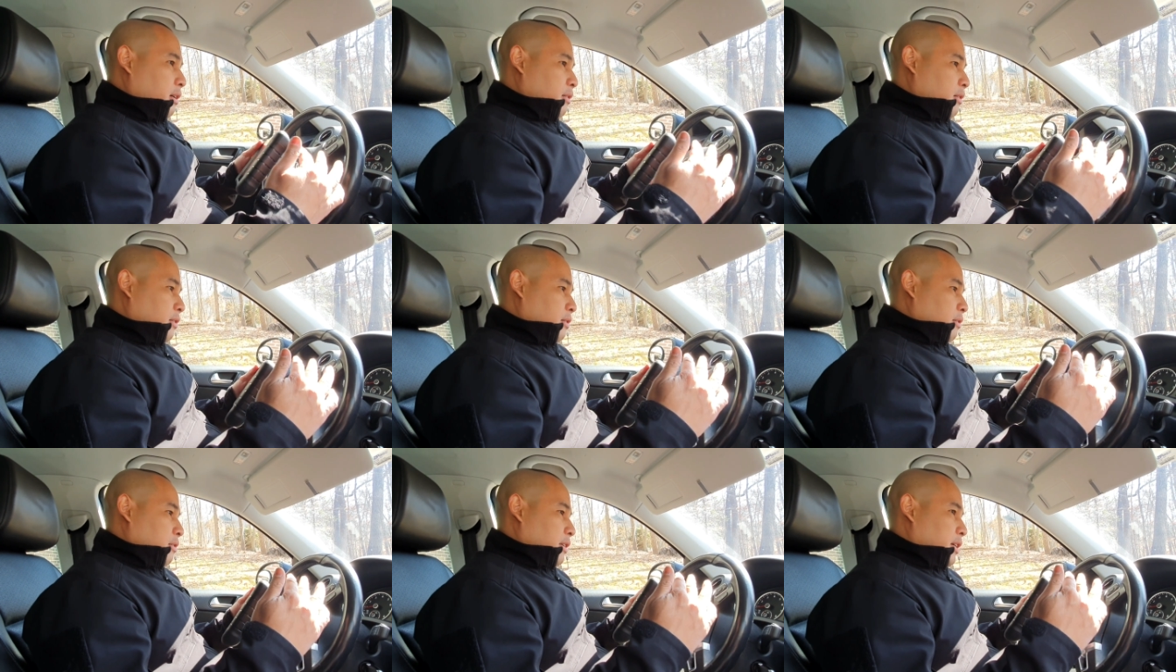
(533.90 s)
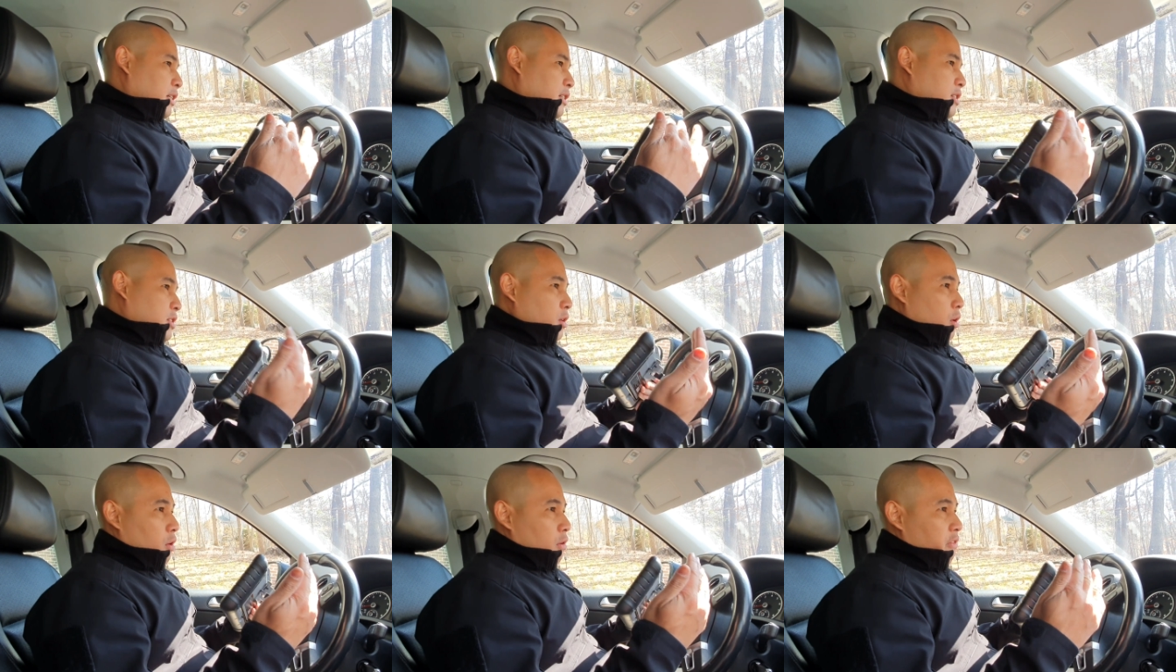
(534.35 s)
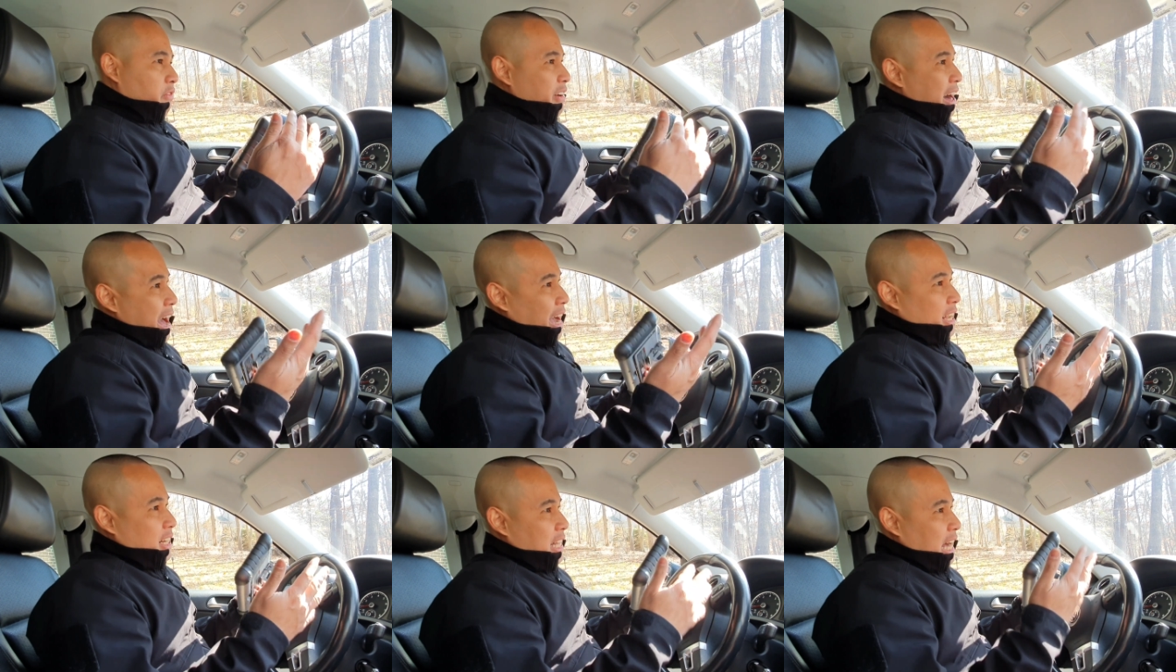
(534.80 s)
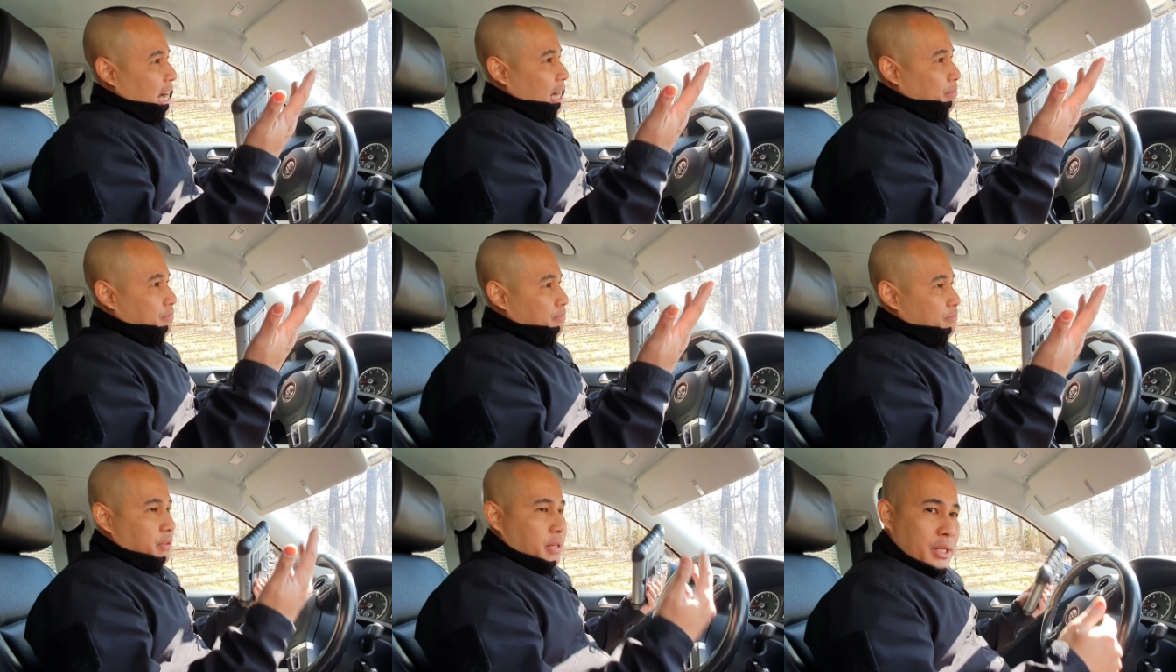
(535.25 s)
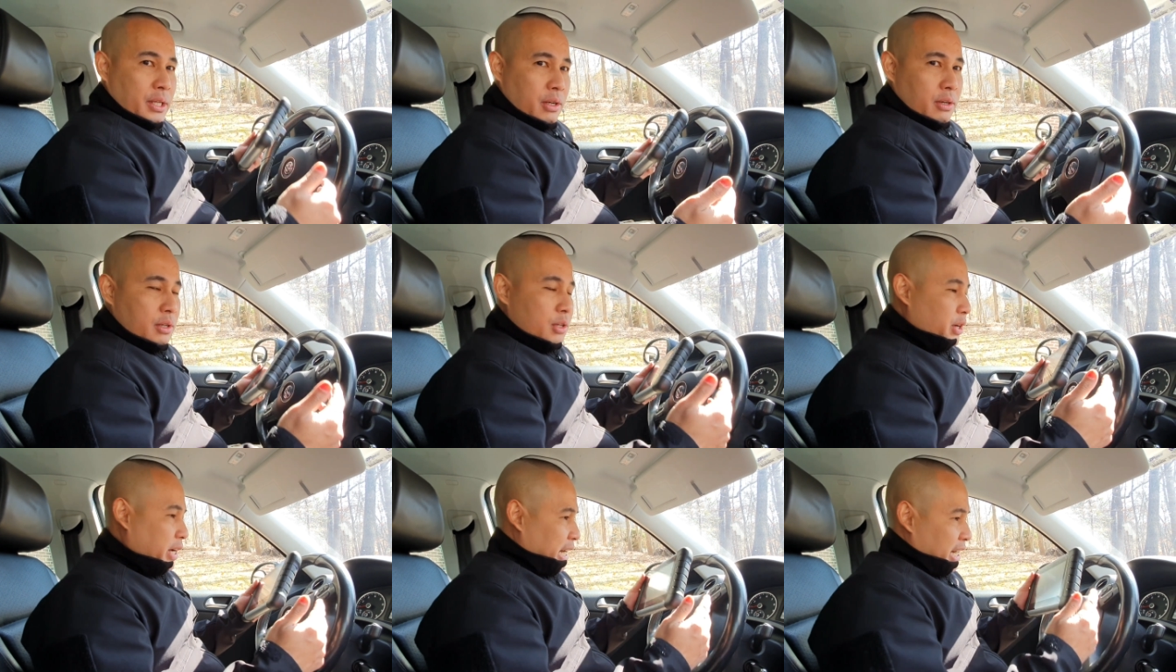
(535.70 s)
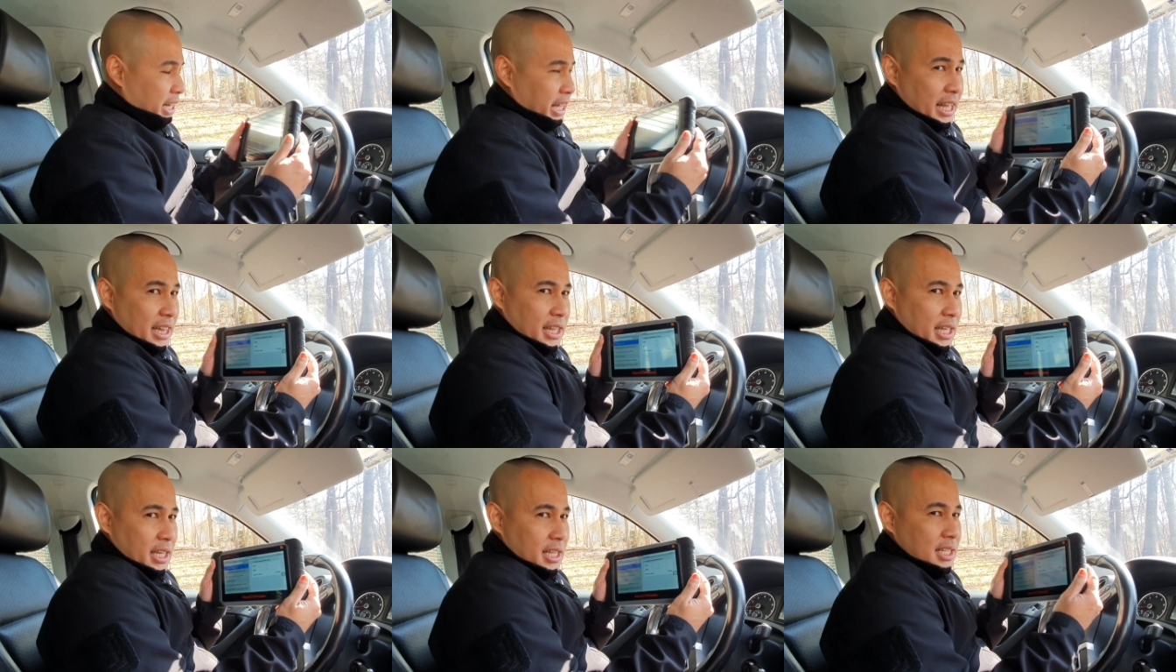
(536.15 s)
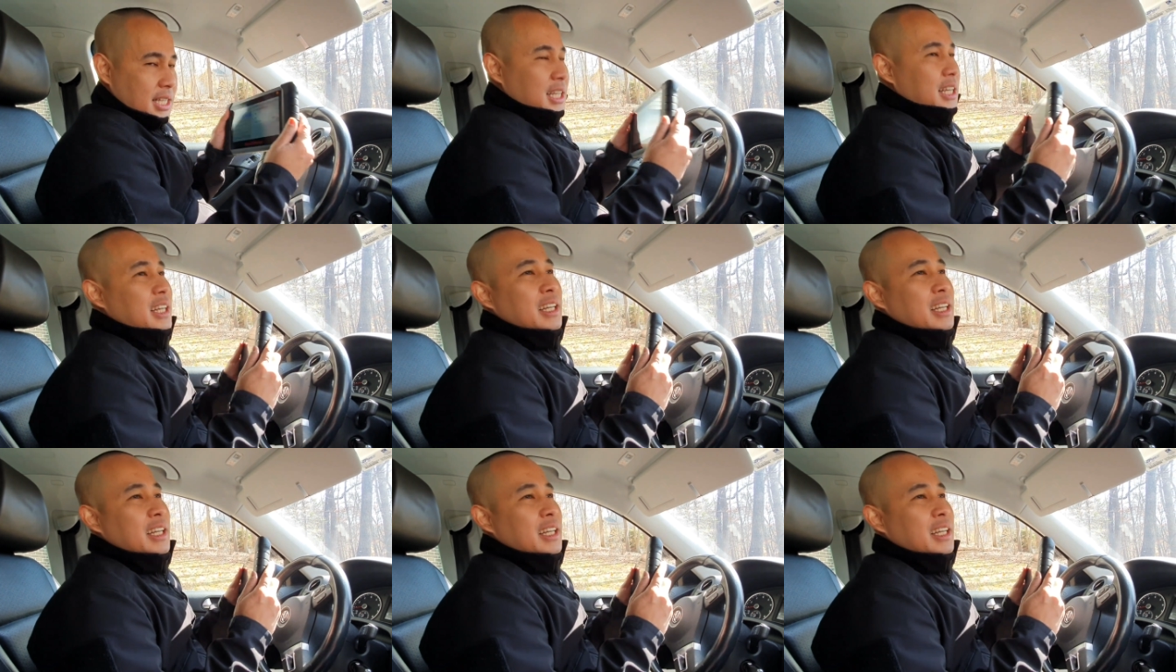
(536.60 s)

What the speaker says: is so vagged up, you know, you can get this.